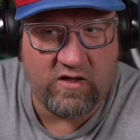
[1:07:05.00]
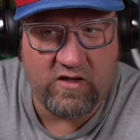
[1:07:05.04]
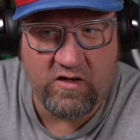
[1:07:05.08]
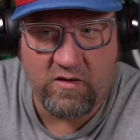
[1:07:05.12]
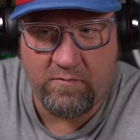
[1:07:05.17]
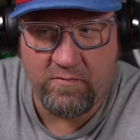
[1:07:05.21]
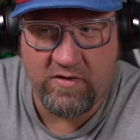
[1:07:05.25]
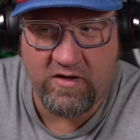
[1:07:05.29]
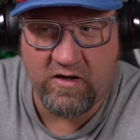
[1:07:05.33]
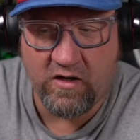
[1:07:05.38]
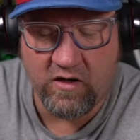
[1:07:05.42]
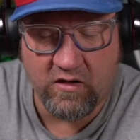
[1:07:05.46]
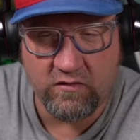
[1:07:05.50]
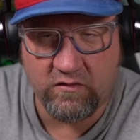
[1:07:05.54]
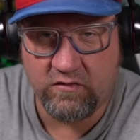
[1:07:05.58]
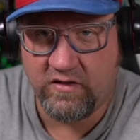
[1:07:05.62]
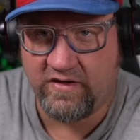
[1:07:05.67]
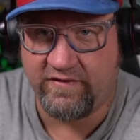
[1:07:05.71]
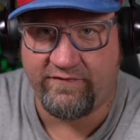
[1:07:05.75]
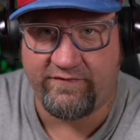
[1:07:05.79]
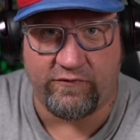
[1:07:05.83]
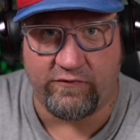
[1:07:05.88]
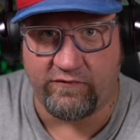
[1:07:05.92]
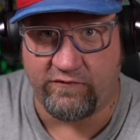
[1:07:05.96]
mean,
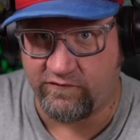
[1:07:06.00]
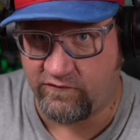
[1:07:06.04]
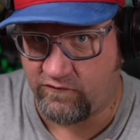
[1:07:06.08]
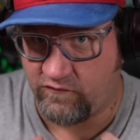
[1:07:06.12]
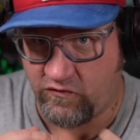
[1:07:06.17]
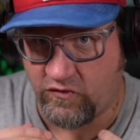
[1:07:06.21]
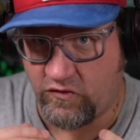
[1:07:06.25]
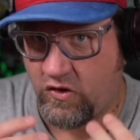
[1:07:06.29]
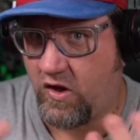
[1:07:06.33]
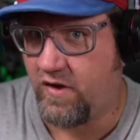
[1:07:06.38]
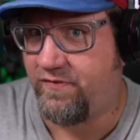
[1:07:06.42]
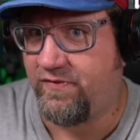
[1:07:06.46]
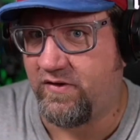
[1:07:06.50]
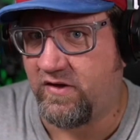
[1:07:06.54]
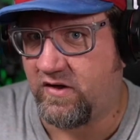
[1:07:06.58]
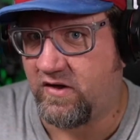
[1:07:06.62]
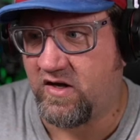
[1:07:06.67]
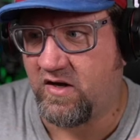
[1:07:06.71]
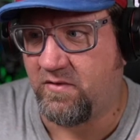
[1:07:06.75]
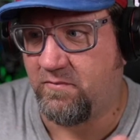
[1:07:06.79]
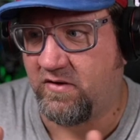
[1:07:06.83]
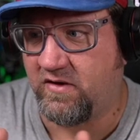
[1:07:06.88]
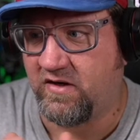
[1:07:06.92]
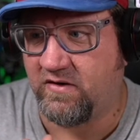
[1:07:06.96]
unless there's nothing
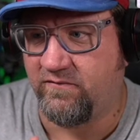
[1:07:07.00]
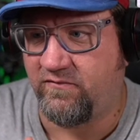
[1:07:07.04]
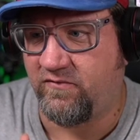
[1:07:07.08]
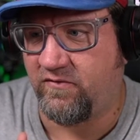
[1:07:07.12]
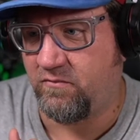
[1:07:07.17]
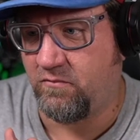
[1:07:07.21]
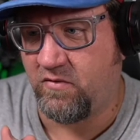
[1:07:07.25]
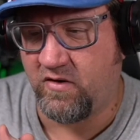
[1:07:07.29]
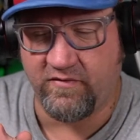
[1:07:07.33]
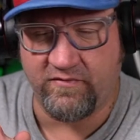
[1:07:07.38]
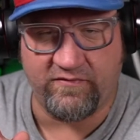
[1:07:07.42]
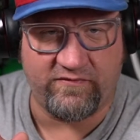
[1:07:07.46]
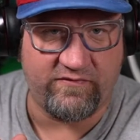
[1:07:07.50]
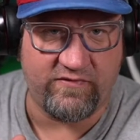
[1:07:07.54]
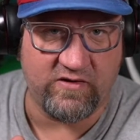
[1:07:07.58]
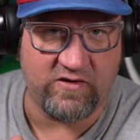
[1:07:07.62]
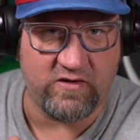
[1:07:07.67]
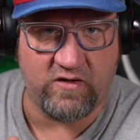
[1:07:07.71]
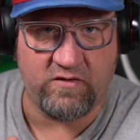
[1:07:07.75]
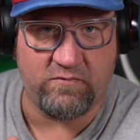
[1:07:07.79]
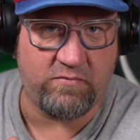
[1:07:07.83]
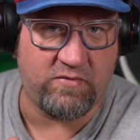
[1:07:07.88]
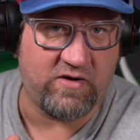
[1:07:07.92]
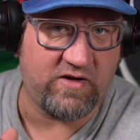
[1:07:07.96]
coming in for months, then
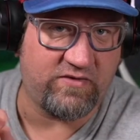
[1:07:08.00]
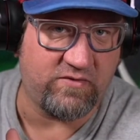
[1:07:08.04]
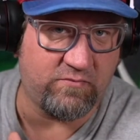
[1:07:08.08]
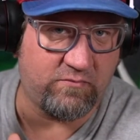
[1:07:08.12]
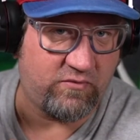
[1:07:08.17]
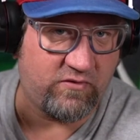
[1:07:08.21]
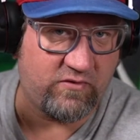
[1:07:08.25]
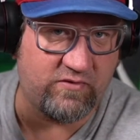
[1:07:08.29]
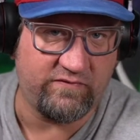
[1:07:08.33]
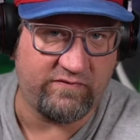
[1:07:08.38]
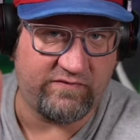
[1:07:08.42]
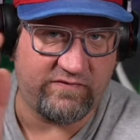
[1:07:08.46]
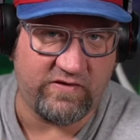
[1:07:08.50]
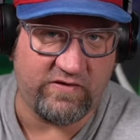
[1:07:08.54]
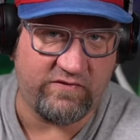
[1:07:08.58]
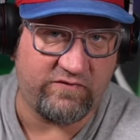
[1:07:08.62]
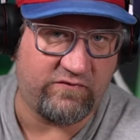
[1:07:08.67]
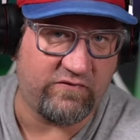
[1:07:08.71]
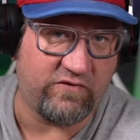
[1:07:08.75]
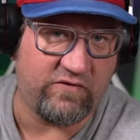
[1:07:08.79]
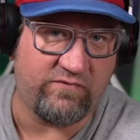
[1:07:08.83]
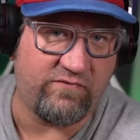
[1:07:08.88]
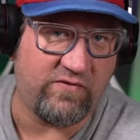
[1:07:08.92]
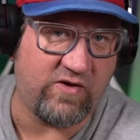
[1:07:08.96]
I'll bite the bullet and say,
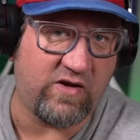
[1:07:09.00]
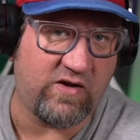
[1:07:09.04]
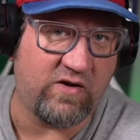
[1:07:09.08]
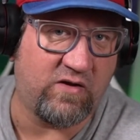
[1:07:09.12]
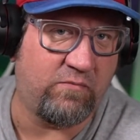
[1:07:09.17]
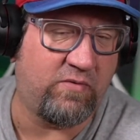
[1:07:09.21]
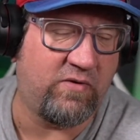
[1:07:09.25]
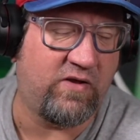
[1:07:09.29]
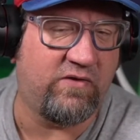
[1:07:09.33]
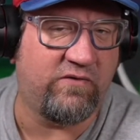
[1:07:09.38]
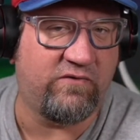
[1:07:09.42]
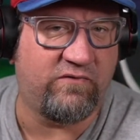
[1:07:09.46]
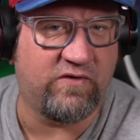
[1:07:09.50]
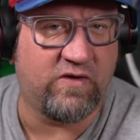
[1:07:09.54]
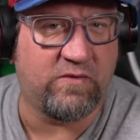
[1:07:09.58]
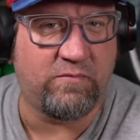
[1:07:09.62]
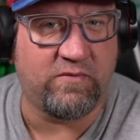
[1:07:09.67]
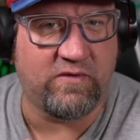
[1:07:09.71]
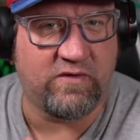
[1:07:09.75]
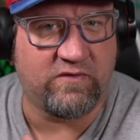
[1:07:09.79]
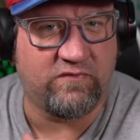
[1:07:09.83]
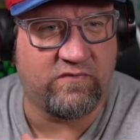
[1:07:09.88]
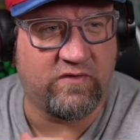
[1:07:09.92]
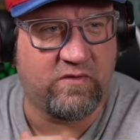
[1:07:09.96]
sure, fine, I'll pay the
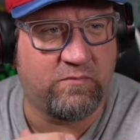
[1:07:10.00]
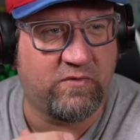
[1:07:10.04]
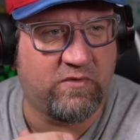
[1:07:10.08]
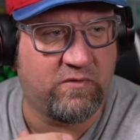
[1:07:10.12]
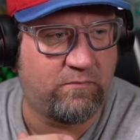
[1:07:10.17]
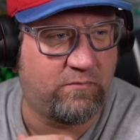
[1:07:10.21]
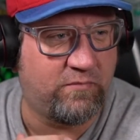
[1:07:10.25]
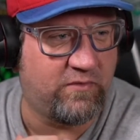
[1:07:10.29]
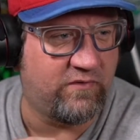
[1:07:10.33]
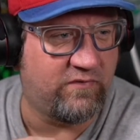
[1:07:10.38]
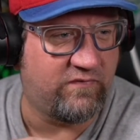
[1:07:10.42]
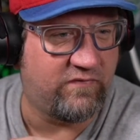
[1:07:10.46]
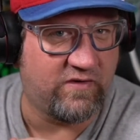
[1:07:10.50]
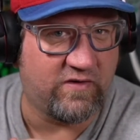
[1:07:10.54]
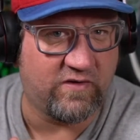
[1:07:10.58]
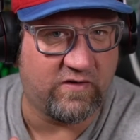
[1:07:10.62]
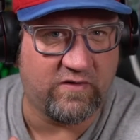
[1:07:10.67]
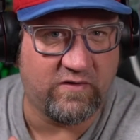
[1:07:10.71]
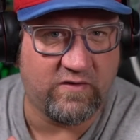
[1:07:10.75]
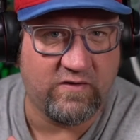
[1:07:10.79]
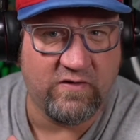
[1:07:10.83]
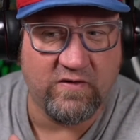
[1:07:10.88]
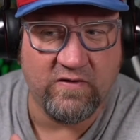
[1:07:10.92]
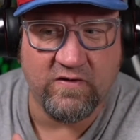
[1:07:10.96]
shipping, ship it. But
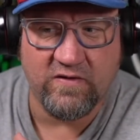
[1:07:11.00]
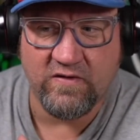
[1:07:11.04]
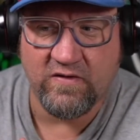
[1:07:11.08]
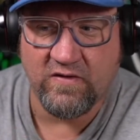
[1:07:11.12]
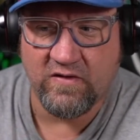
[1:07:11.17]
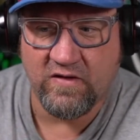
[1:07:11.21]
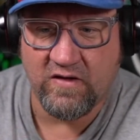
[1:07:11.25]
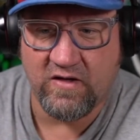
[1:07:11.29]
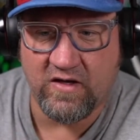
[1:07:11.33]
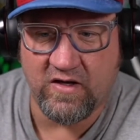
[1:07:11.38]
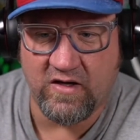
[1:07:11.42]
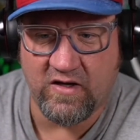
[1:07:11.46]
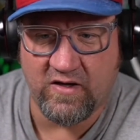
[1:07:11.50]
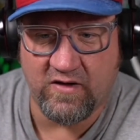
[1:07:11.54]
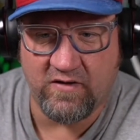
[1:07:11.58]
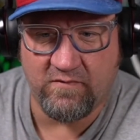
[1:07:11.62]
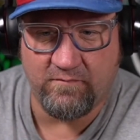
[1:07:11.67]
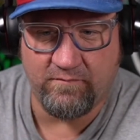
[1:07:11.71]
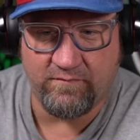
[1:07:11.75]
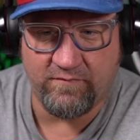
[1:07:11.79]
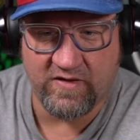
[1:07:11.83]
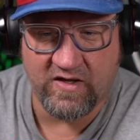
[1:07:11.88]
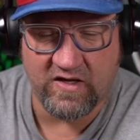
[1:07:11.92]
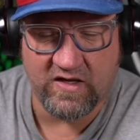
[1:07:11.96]

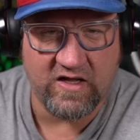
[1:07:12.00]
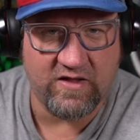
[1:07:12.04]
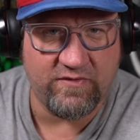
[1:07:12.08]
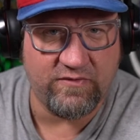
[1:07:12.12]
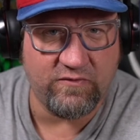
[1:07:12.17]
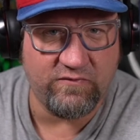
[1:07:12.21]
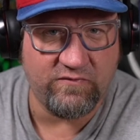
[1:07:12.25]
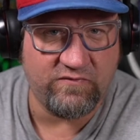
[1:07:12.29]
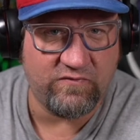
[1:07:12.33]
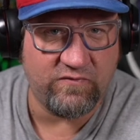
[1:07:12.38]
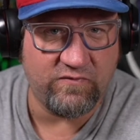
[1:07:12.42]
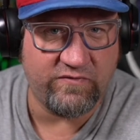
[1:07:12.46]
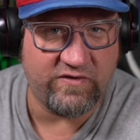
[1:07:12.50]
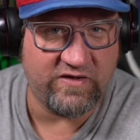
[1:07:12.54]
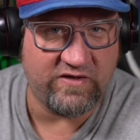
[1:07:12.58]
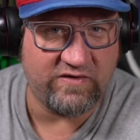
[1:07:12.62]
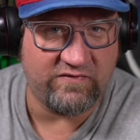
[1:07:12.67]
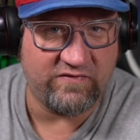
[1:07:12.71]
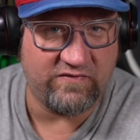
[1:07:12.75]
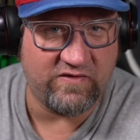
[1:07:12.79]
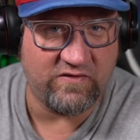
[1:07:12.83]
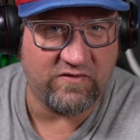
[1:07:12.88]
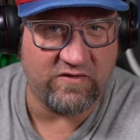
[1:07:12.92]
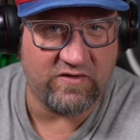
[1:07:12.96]
I got those 2 things
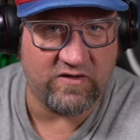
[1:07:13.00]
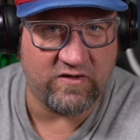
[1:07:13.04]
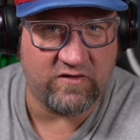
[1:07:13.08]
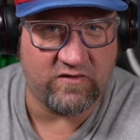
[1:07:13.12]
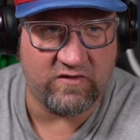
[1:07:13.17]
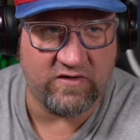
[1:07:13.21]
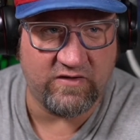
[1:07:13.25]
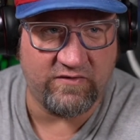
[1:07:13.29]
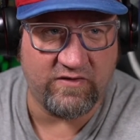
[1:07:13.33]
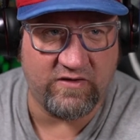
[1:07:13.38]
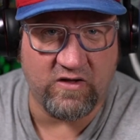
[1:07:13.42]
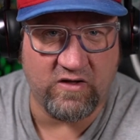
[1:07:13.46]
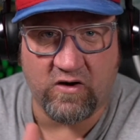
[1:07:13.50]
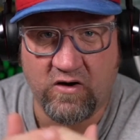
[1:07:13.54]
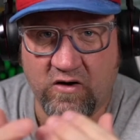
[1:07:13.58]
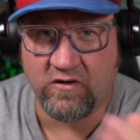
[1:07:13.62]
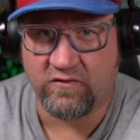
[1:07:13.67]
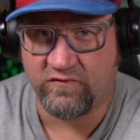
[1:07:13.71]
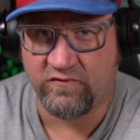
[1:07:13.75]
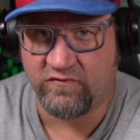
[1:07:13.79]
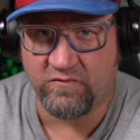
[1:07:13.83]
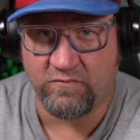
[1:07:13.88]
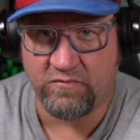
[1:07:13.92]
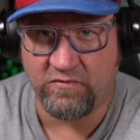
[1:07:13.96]
sitting there, and the ARC
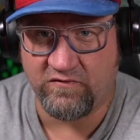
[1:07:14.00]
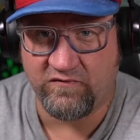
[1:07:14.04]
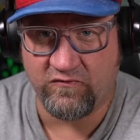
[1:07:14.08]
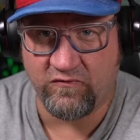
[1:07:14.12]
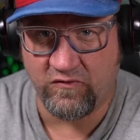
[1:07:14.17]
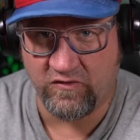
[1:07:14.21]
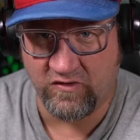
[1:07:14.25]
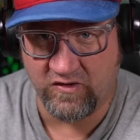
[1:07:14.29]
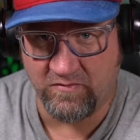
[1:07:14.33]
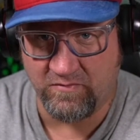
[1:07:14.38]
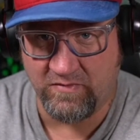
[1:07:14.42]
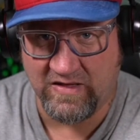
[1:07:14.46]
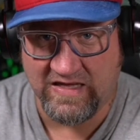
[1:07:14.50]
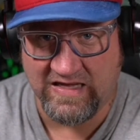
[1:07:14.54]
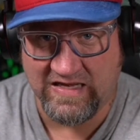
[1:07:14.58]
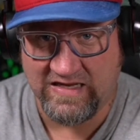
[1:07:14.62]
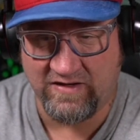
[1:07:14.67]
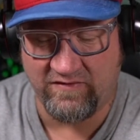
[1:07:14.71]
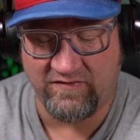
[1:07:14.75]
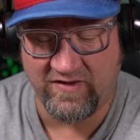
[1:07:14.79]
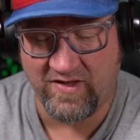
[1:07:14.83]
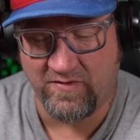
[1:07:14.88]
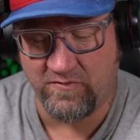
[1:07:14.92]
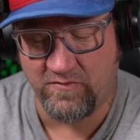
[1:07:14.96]
should be showing up
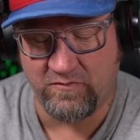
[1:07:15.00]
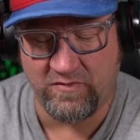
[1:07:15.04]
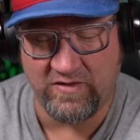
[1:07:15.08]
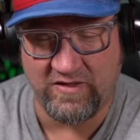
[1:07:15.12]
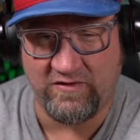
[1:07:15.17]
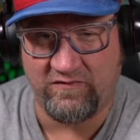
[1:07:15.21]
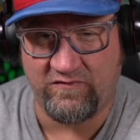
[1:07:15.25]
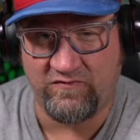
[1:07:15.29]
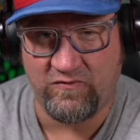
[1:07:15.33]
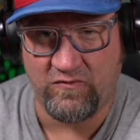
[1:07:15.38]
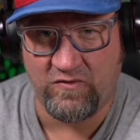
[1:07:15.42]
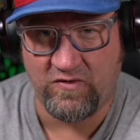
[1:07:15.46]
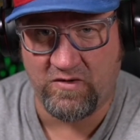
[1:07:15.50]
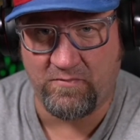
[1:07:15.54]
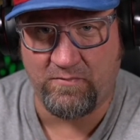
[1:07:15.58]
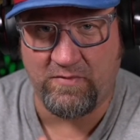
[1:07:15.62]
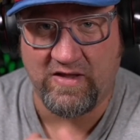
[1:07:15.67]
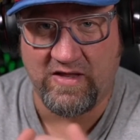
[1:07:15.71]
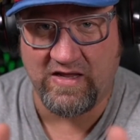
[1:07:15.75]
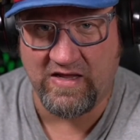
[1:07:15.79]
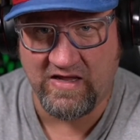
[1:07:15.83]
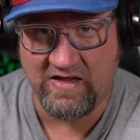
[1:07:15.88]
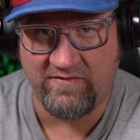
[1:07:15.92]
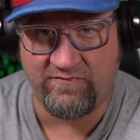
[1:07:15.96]
anytime. I mean, he's showing up
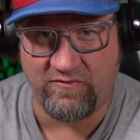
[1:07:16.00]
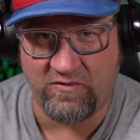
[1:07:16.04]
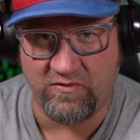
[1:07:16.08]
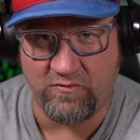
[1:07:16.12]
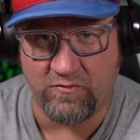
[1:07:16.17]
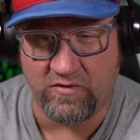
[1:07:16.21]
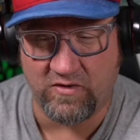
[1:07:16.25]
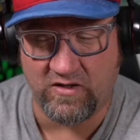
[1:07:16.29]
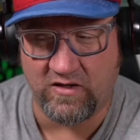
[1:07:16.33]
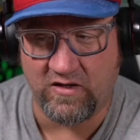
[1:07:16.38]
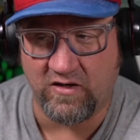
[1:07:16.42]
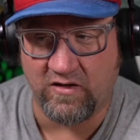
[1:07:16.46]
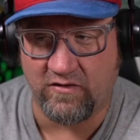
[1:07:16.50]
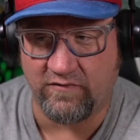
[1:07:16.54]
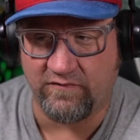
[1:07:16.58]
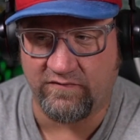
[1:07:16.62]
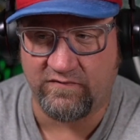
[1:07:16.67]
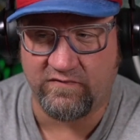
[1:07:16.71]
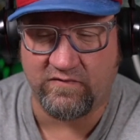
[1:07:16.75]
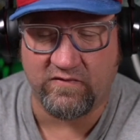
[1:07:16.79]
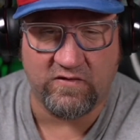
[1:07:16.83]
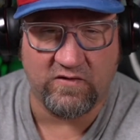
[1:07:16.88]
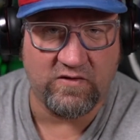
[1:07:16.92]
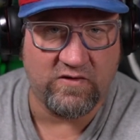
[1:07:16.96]
everywhere
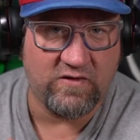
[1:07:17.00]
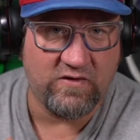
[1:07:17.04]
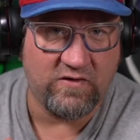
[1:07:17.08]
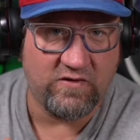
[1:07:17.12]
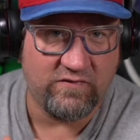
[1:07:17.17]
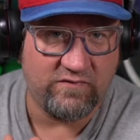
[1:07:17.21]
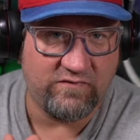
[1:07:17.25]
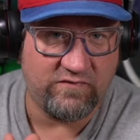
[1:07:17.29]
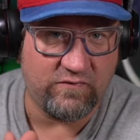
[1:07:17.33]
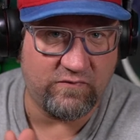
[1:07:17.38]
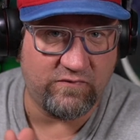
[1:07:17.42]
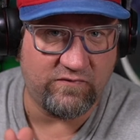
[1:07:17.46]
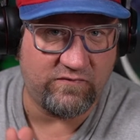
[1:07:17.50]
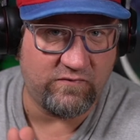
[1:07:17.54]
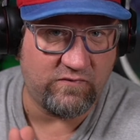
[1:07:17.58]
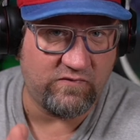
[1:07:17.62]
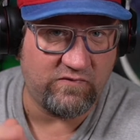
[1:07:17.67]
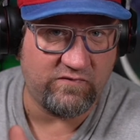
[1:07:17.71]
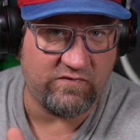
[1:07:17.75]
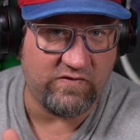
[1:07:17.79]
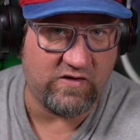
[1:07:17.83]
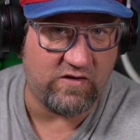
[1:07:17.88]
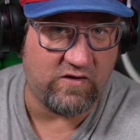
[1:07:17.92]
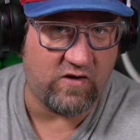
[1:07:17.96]
else. So as soon
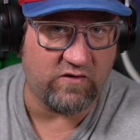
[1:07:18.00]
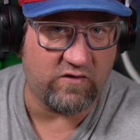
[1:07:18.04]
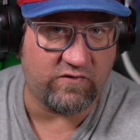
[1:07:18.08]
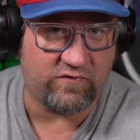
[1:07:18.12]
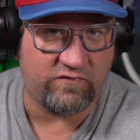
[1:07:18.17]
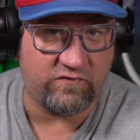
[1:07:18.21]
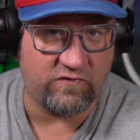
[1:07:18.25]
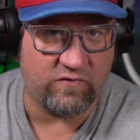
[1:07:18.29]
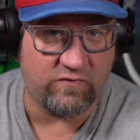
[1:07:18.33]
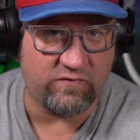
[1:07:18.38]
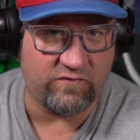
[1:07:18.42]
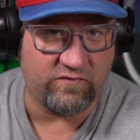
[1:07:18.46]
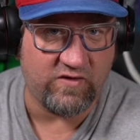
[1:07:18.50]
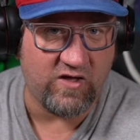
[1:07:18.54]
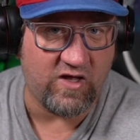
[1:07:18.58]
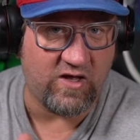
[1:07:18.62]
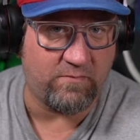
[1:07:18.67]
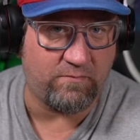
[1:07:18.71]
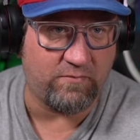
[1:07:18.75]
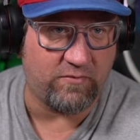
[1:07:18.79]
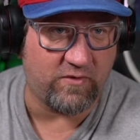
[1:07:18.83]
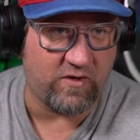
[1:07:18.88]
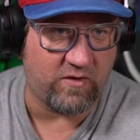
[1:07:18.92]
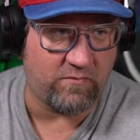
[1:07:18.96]
as that ARC shows
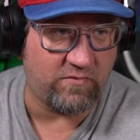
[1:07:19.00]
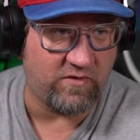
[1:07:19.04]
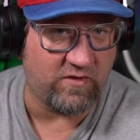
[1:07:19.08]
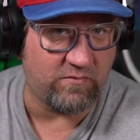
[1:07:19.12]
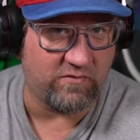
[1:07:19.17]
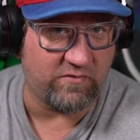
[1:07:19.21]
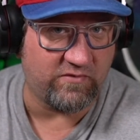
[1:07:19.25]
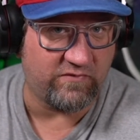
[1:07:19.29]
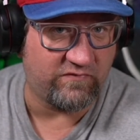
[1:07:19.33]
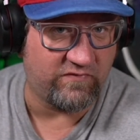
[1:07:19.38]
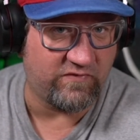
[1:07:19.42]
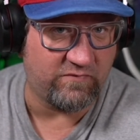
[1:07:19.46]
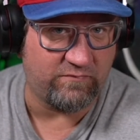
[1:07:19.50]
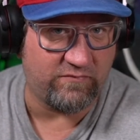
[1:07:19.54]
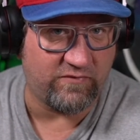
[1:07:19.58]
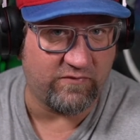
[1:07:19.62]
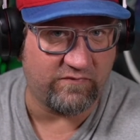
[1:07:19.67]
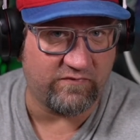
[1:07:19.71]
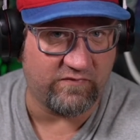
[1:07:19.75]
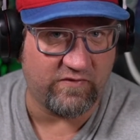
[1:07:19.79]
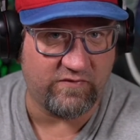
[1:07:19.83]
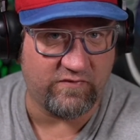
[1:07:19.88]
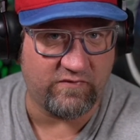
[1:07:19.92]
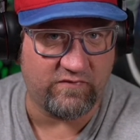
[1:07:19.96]
up, I'll be able to ship
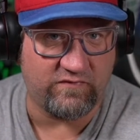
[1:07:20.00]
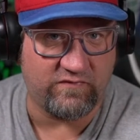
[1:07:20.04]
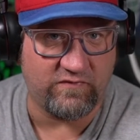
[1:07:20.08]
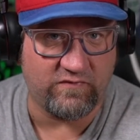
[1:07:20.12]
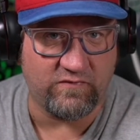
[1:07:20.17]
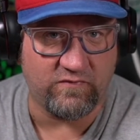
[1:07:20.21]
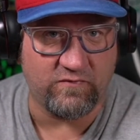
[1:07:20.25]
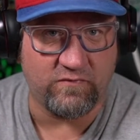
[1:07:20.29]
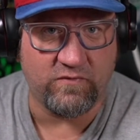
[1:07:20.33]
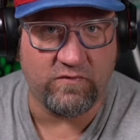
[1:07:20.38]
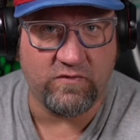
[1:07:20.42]
those other 2